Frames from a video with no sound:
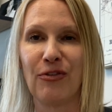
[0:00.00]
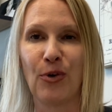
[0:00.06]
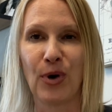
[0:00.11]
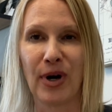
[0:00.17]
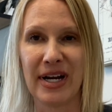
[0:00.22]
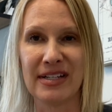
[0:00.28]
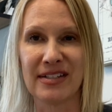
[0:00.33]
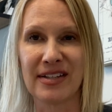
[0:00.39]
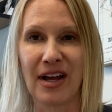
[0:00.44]
for
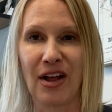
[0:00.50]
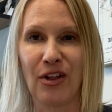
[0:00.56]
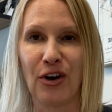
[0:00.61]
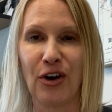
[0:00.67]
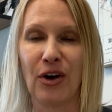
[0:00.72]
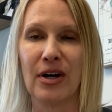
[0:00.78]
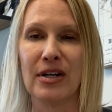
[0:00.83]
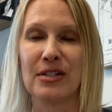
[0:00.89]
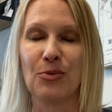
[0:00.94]
a
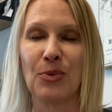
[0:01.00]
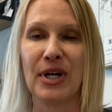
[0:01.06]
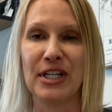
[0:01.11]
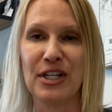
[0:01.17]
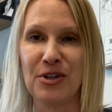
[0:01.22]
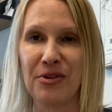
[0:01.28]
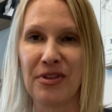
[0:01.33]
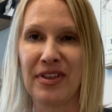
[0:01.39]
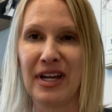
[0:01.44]
seller is when
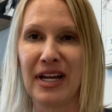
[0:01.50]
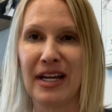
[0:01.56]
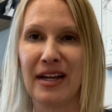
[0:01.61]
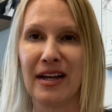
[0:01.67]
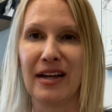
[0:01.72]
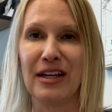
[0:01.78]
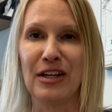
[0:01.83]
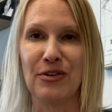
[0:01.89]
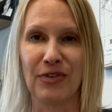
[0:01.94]
you
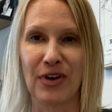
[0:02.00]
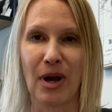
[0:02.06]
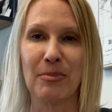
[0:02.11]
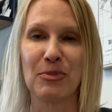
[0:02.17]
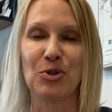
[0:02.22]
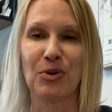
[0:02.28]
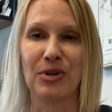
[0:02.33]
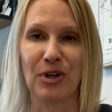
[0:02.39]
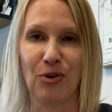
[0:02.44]
think you've come
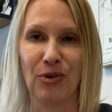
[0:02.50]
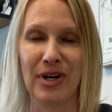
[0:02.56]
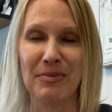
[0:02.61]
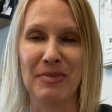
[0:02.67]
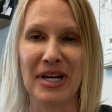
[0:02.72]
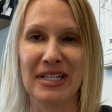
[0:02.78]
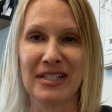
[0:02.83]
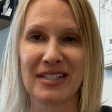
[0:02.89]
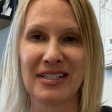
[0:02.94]
to an
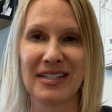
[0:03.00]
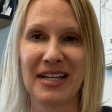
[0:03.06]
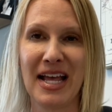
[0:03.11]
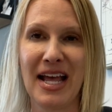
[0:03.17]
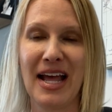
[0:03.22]
agreement